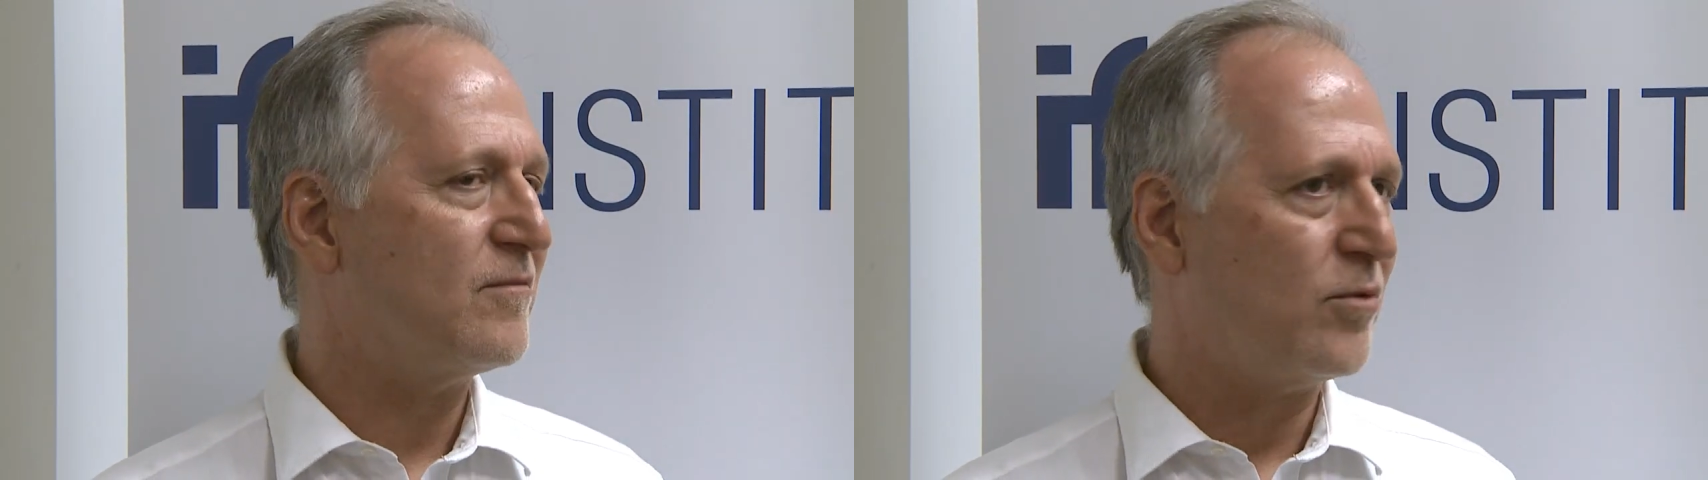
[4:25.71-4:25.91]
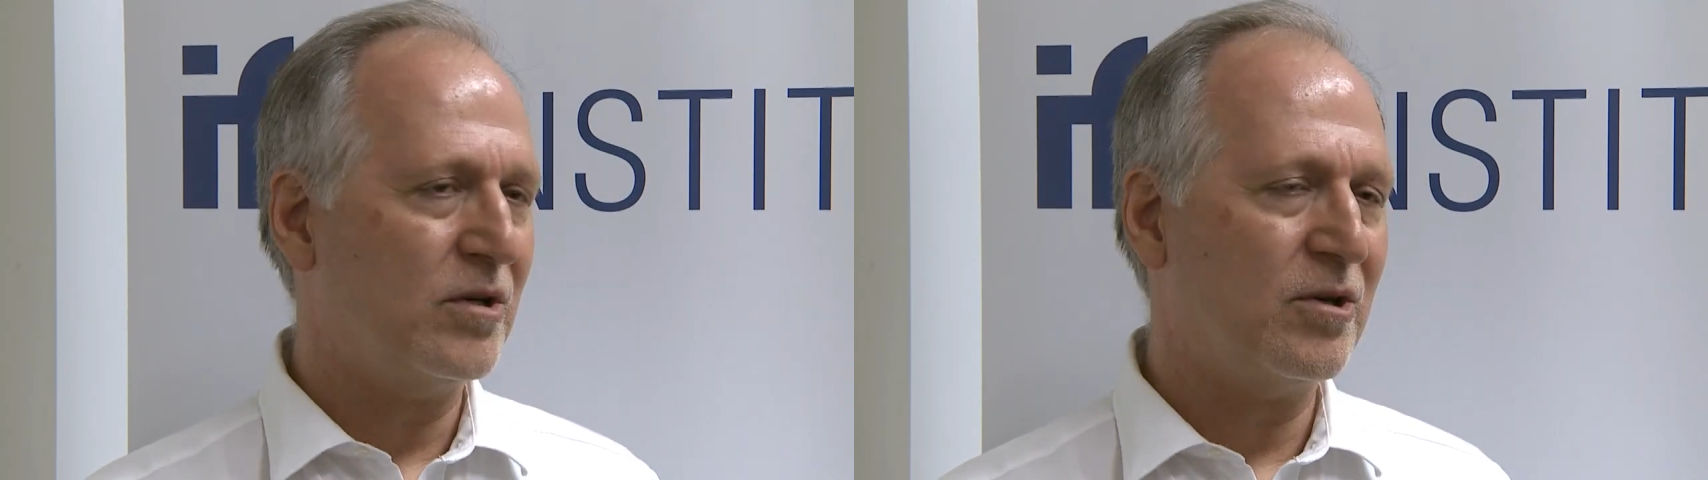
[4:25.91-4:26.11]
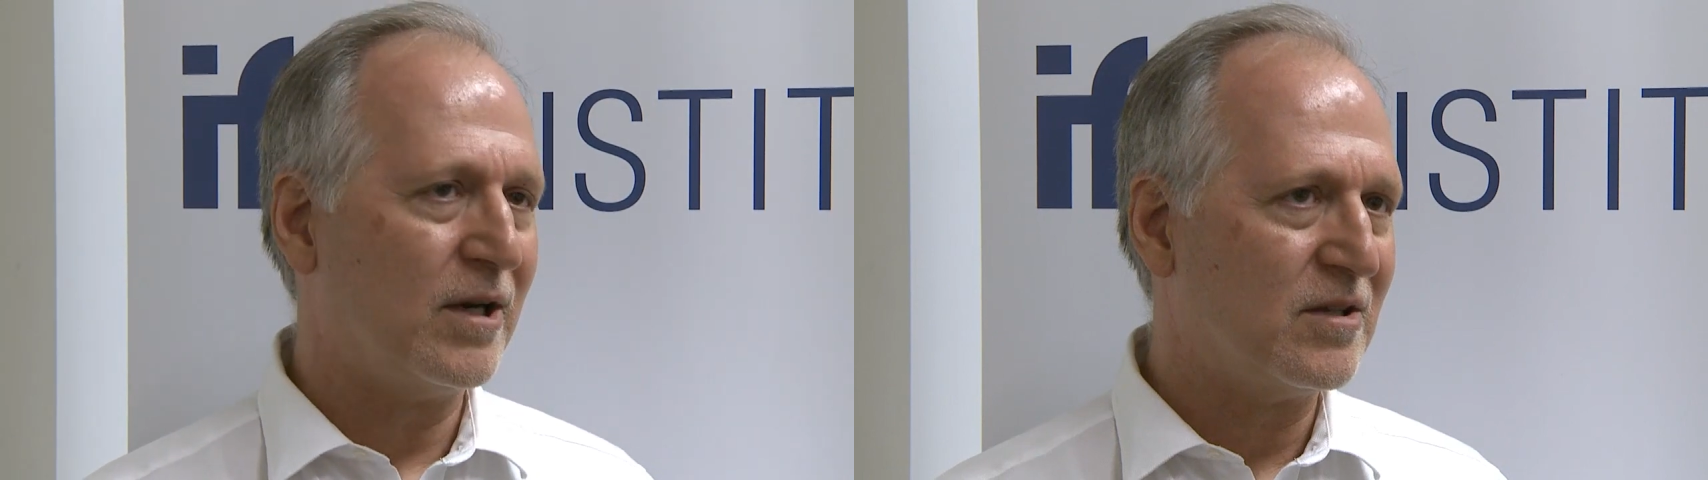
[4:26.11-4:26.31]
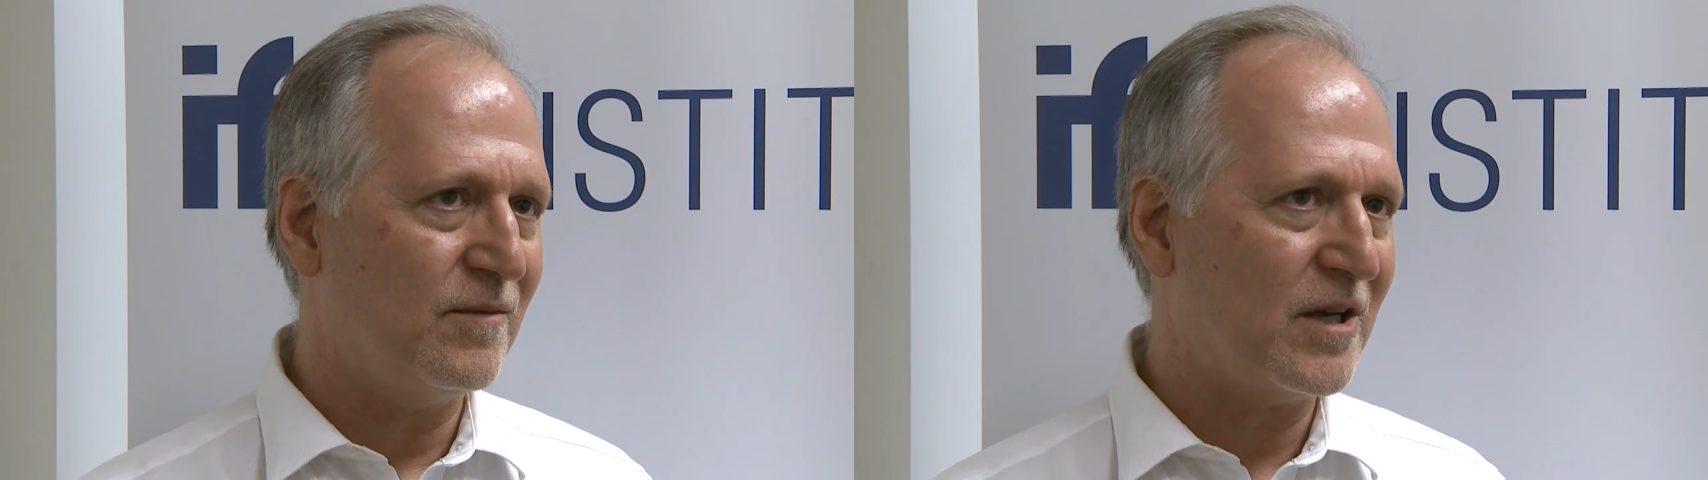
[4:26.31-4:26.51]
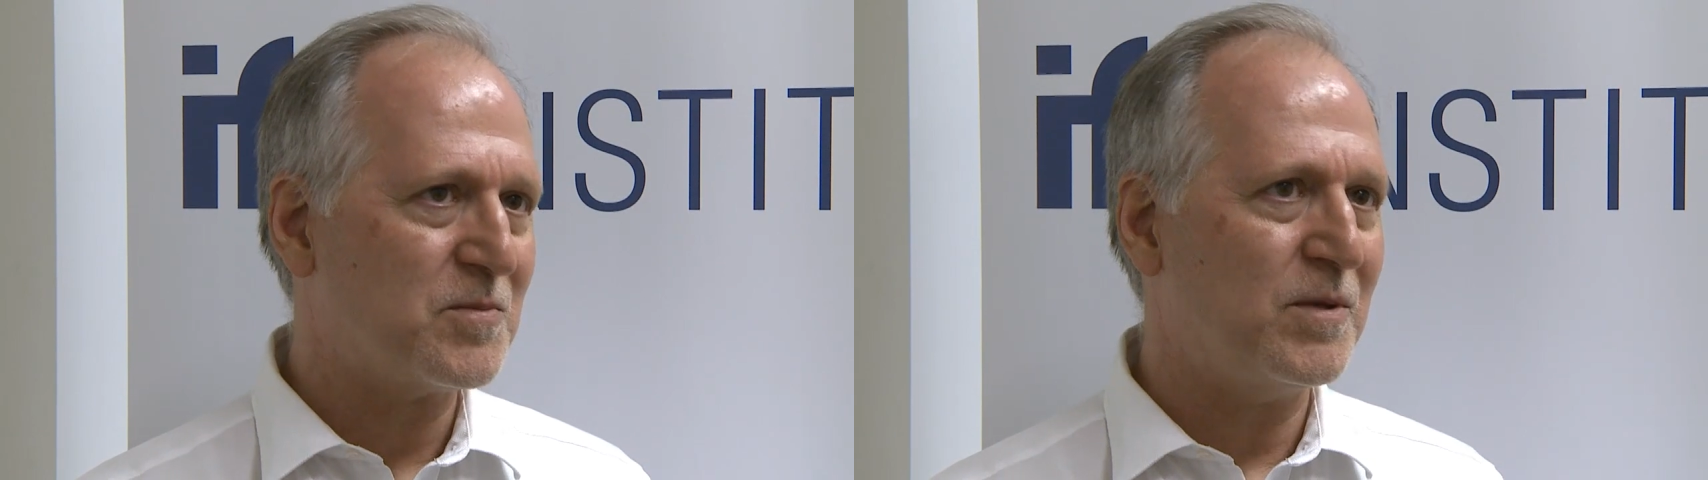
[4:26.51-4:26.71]
foreign direct
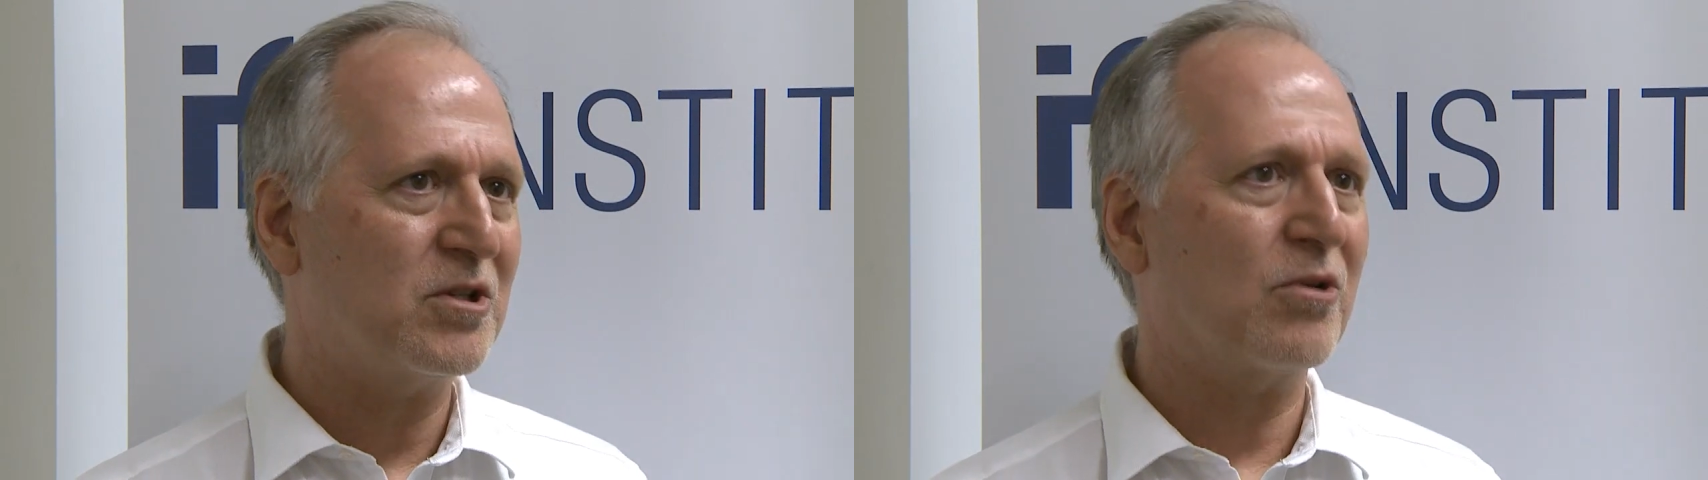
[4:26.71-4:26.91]
investment